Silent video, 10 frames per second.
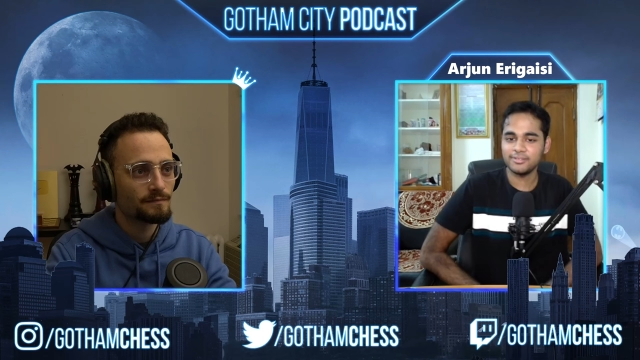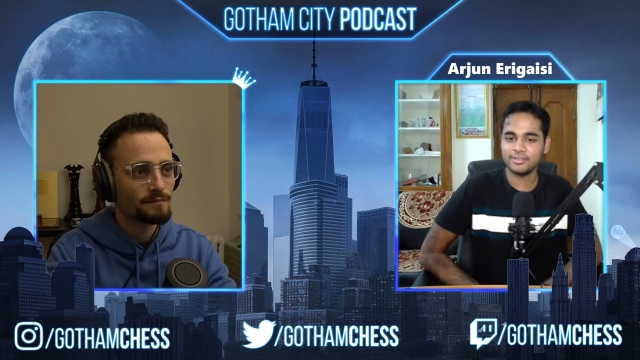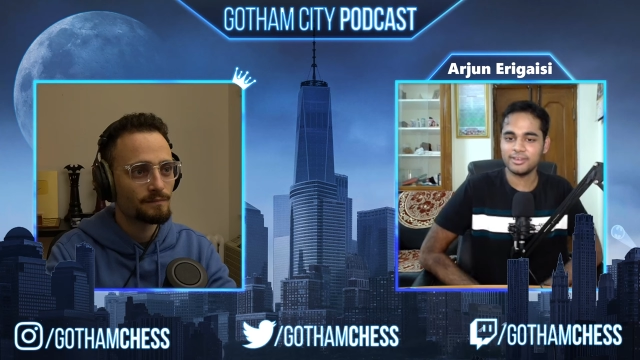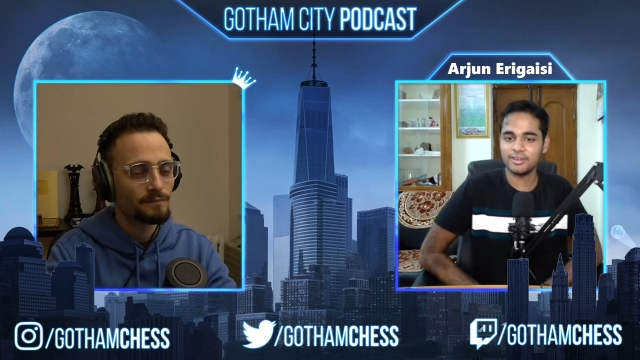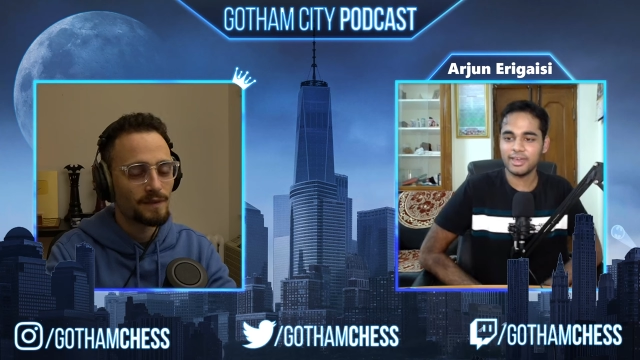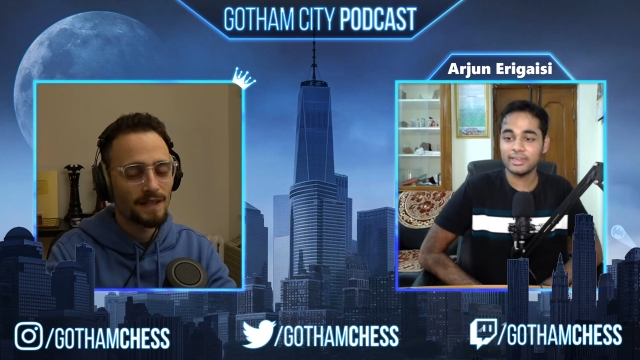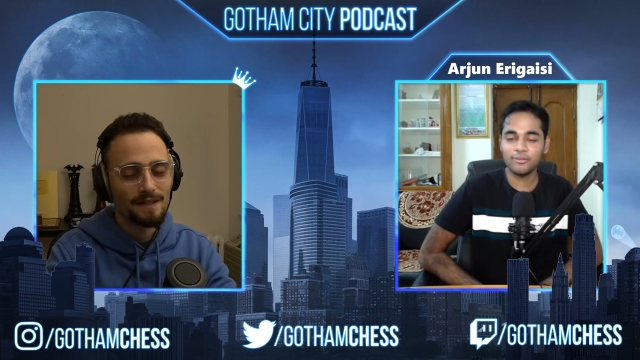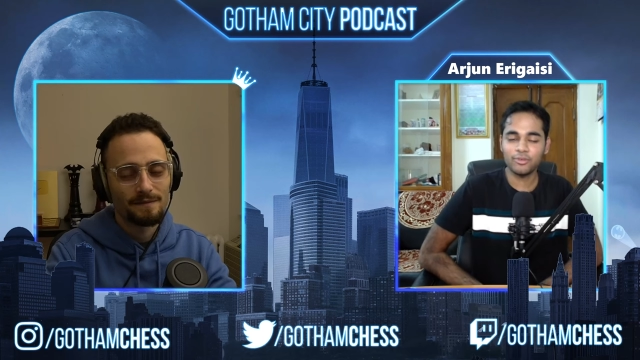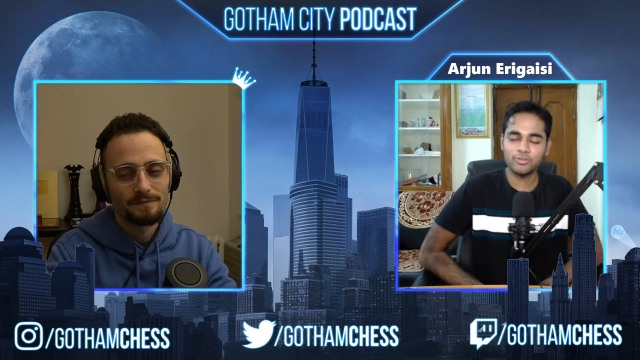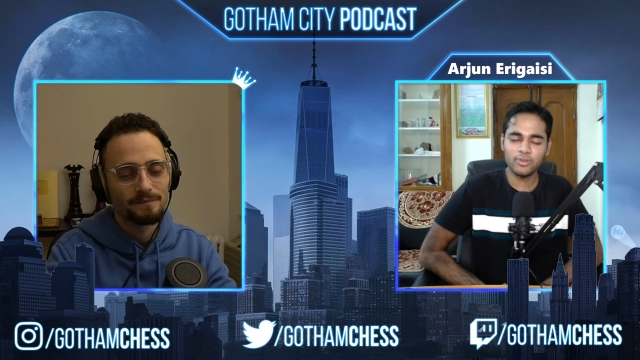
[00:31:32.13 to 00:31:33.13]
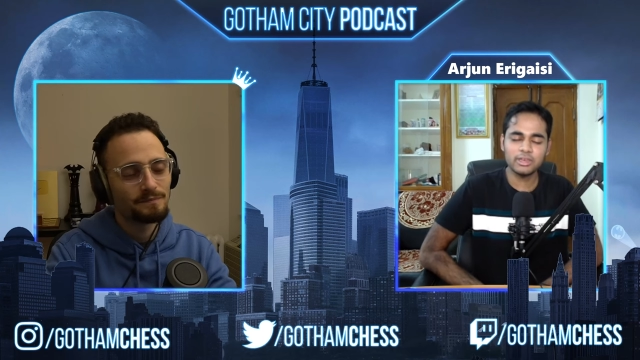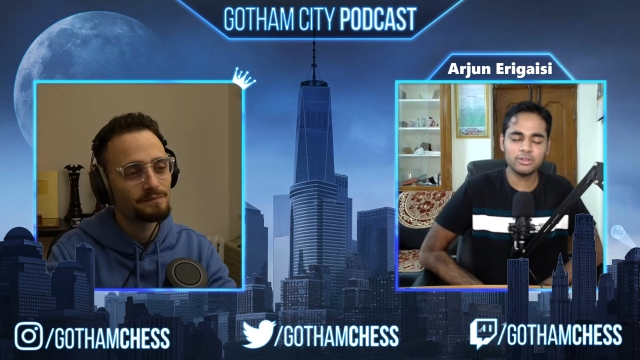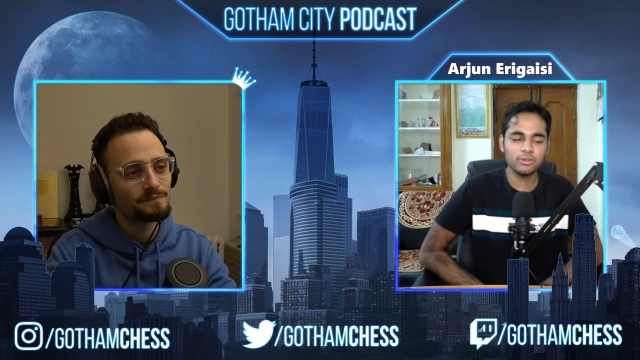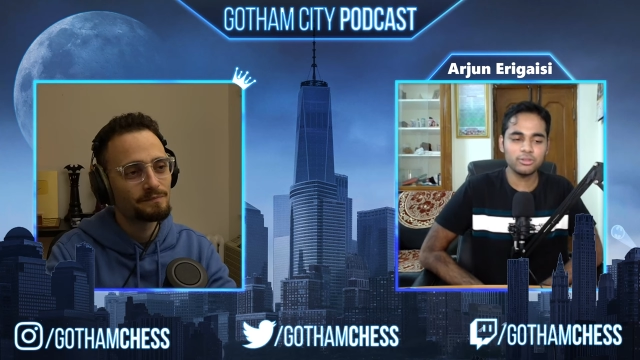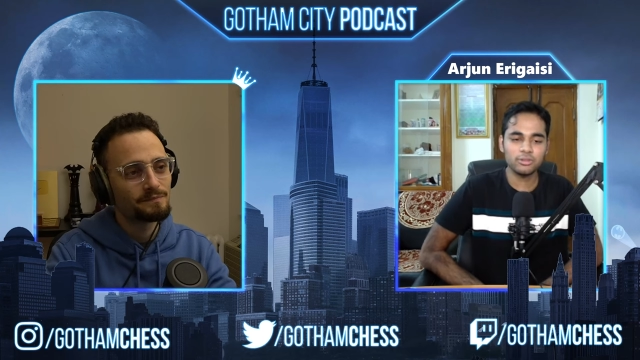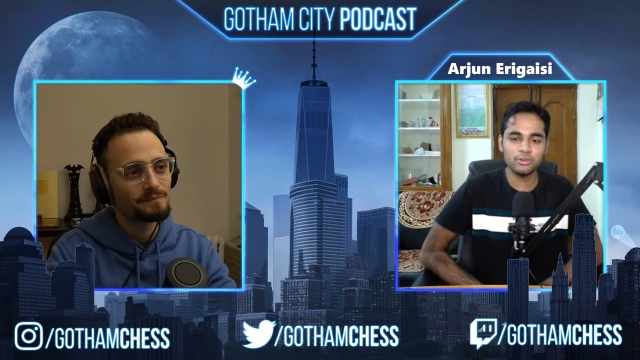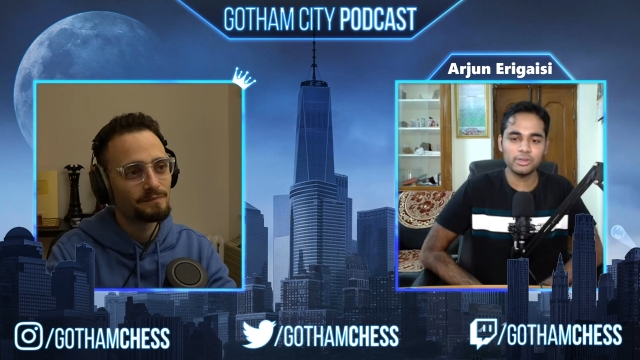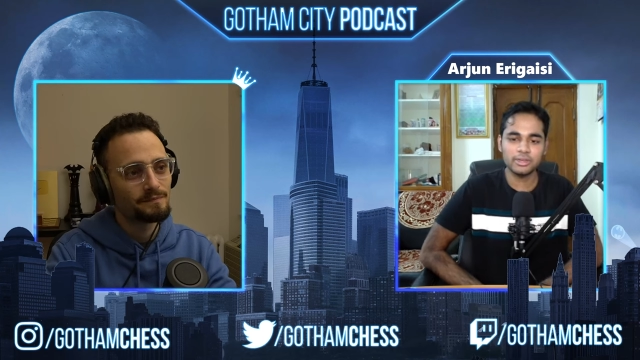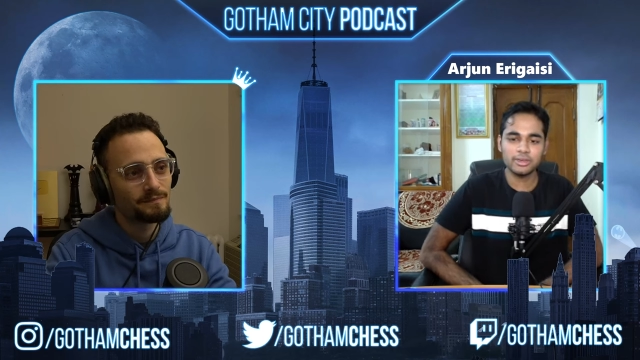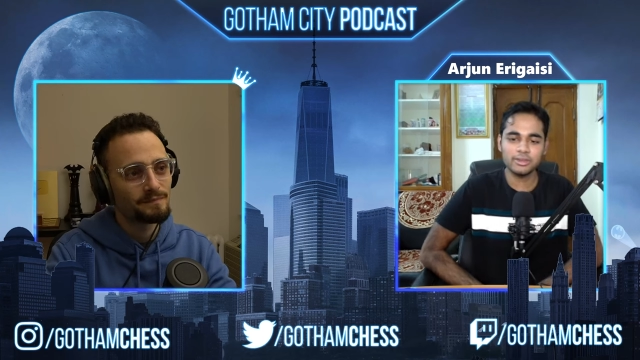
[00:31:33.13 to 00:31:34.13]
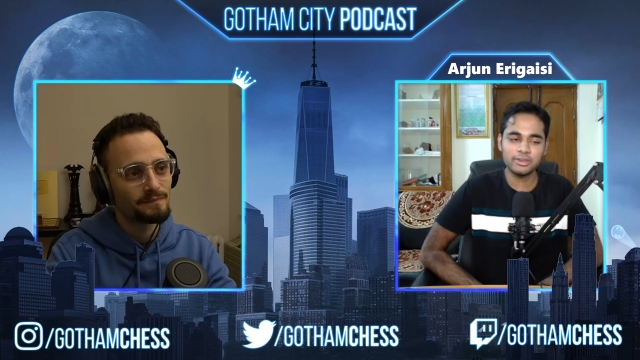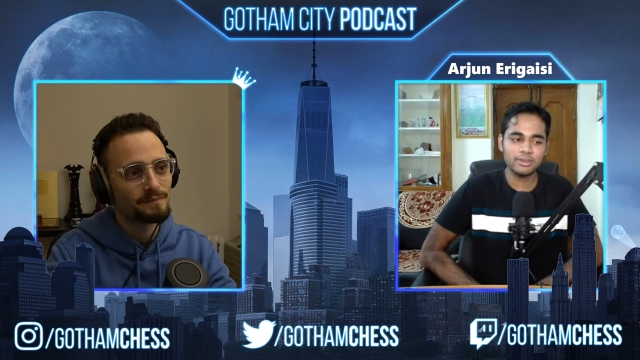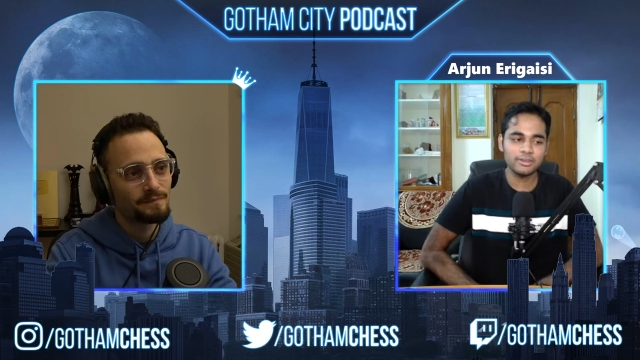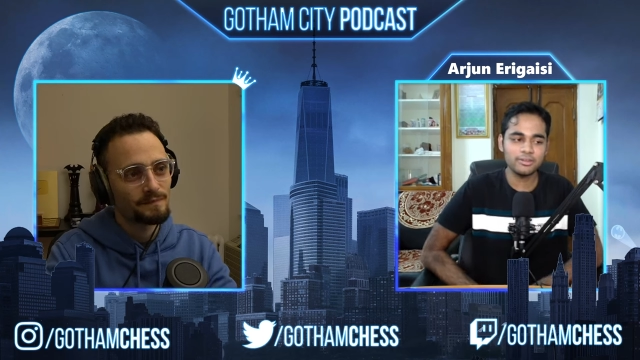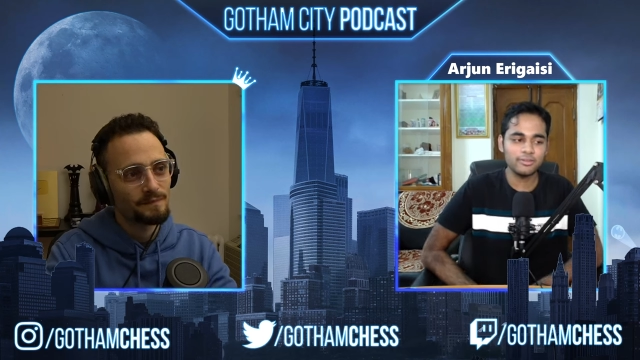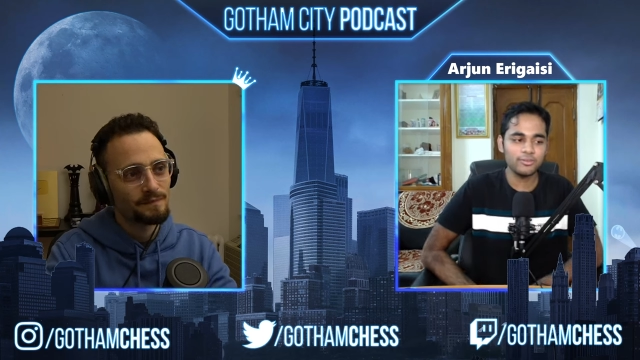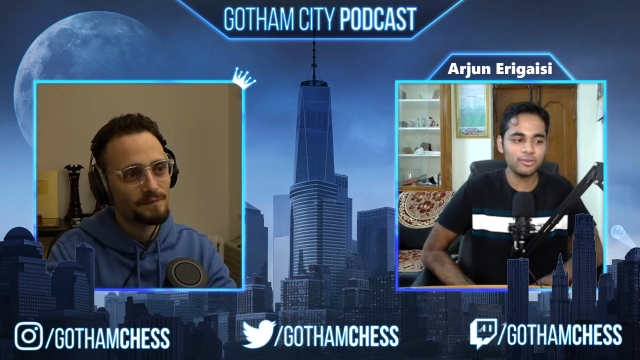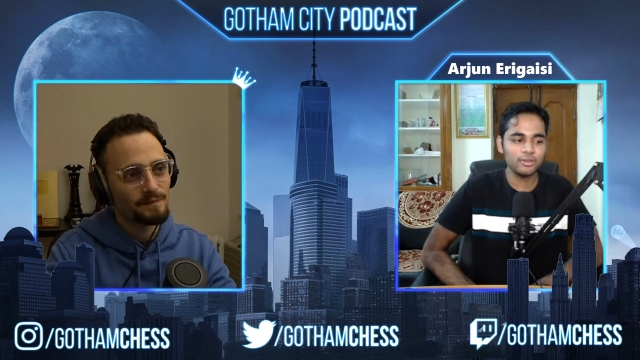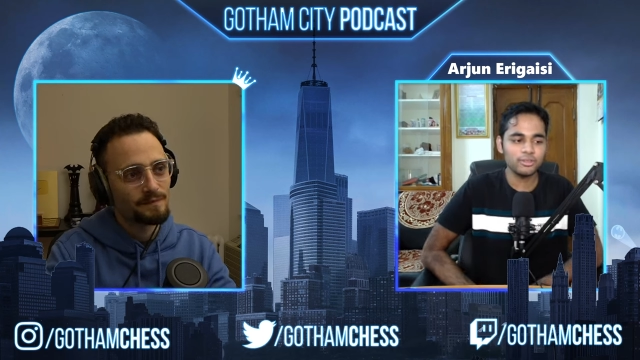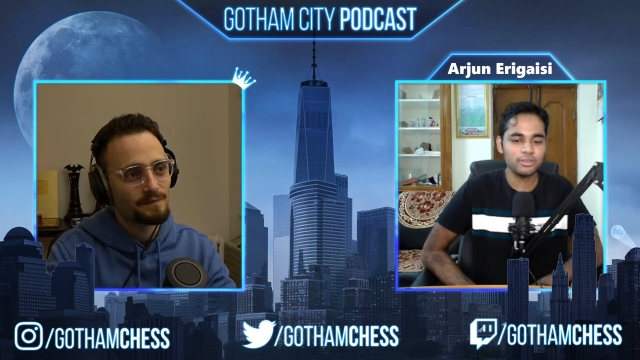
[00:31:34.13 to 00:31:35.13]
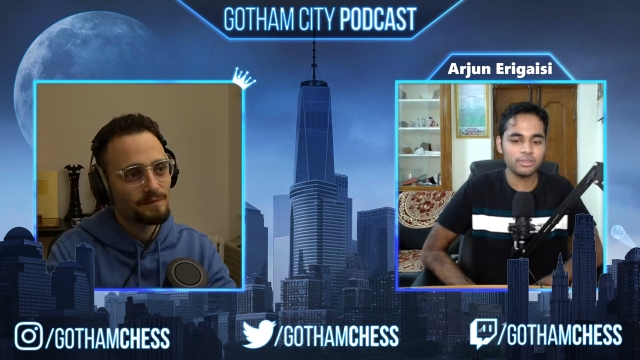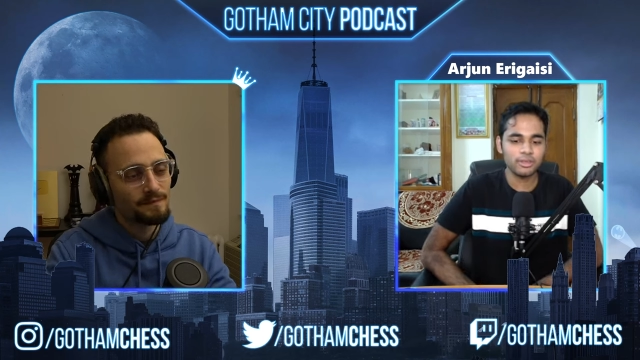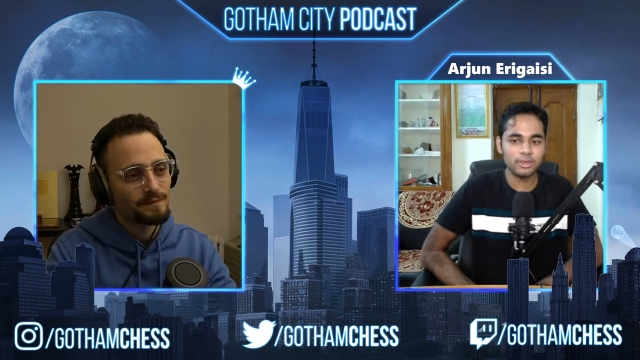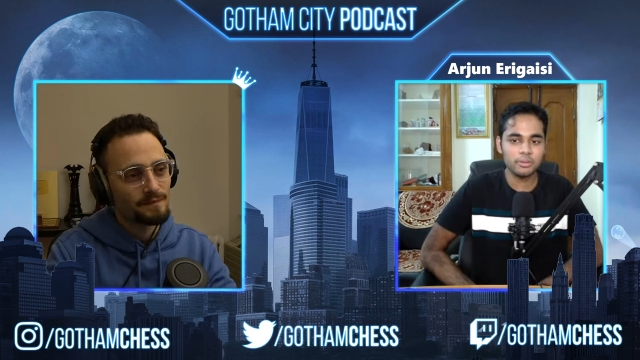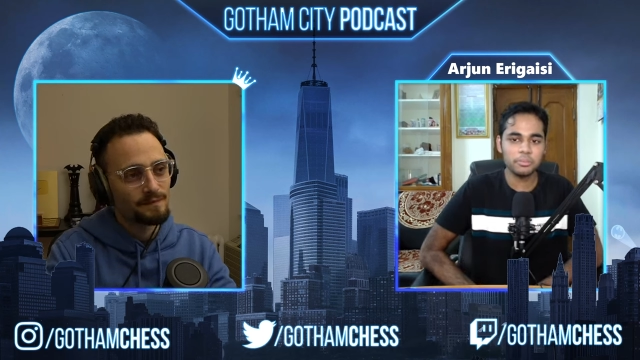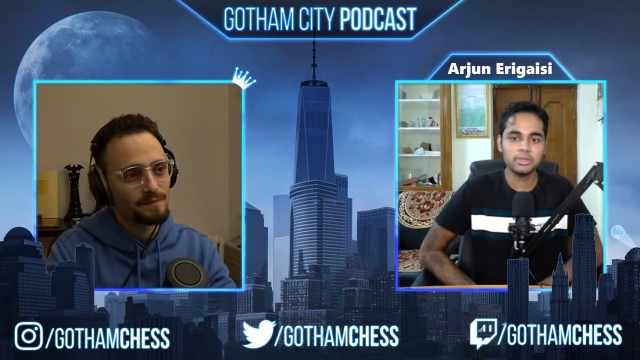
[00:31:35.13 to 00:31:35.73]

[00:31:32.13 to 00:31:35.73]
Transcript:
Speaker 1: Yeah. And I was very close to doing that. It was a bit